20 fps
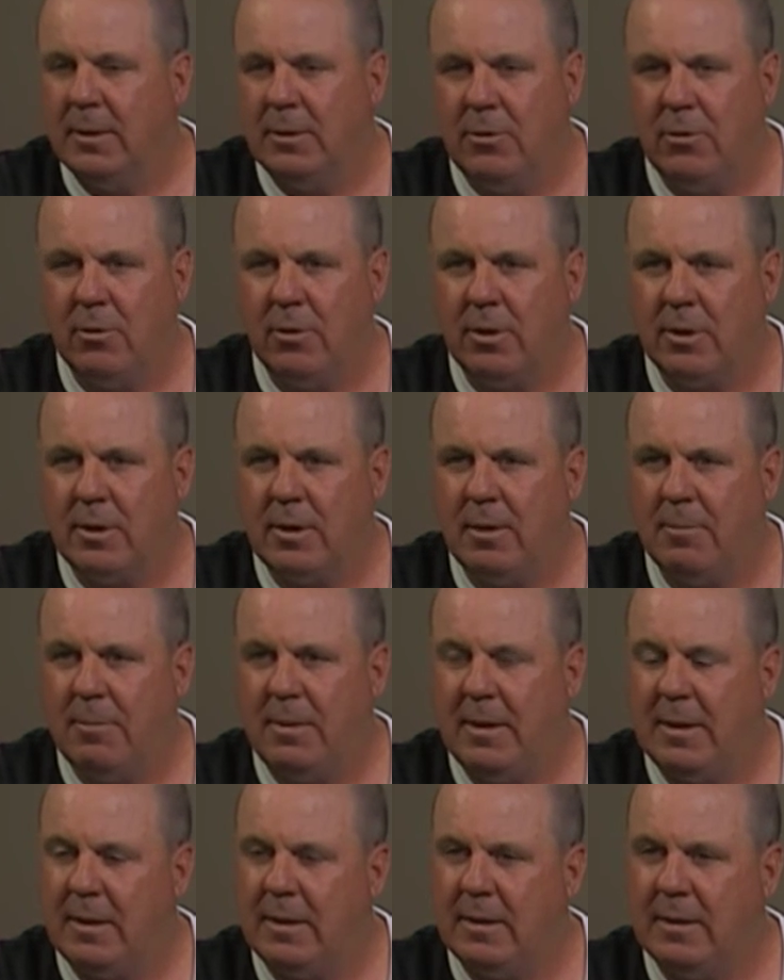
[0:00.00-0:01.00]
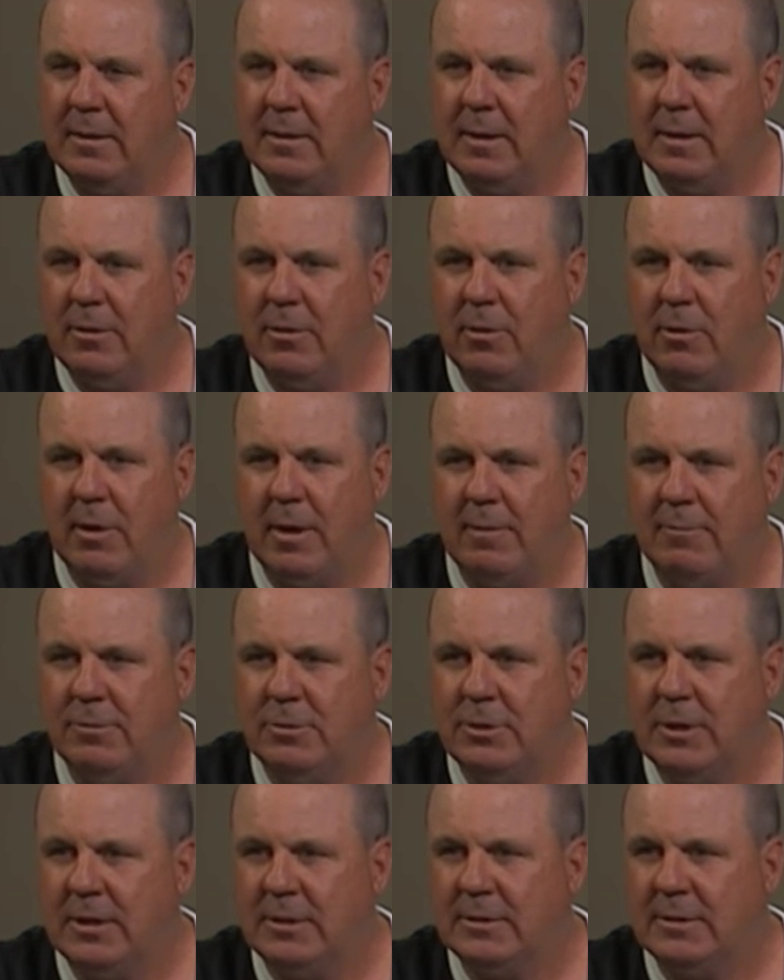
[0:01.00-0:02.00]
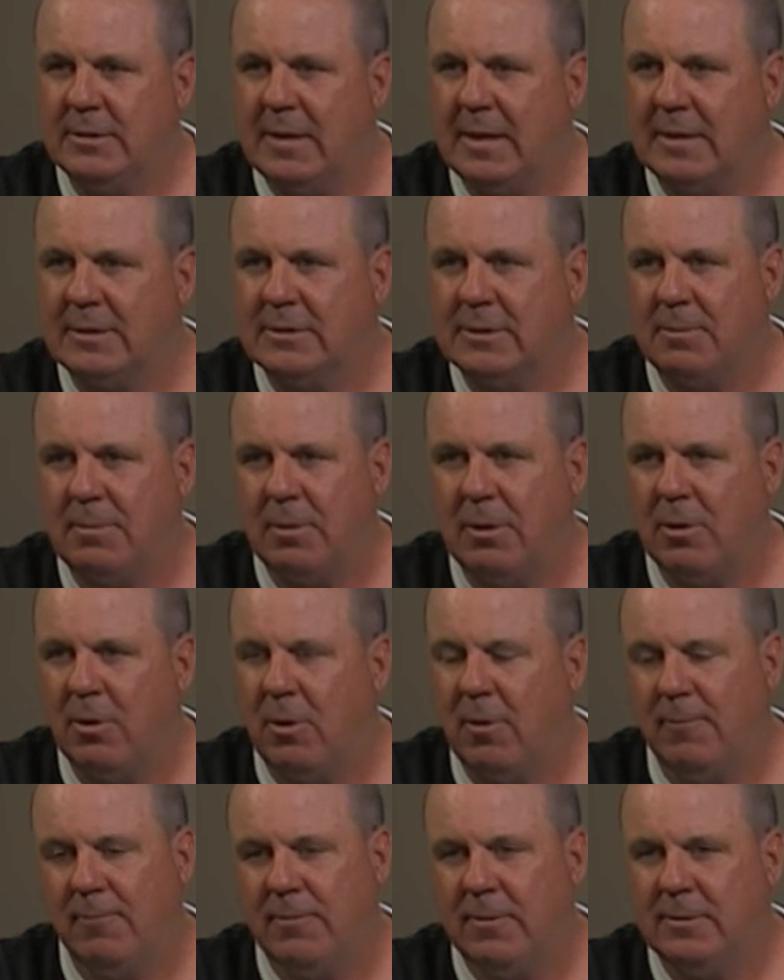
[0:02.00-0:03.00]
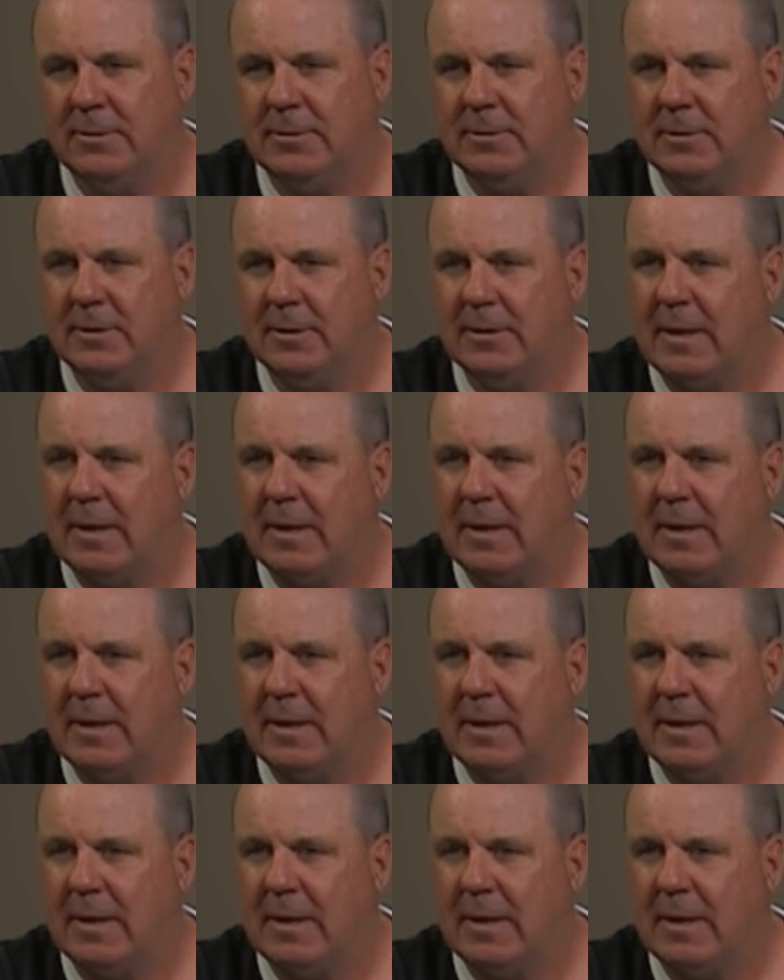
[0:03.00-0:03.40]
They're going to come in, and they have a chance to knock somebody off that's in the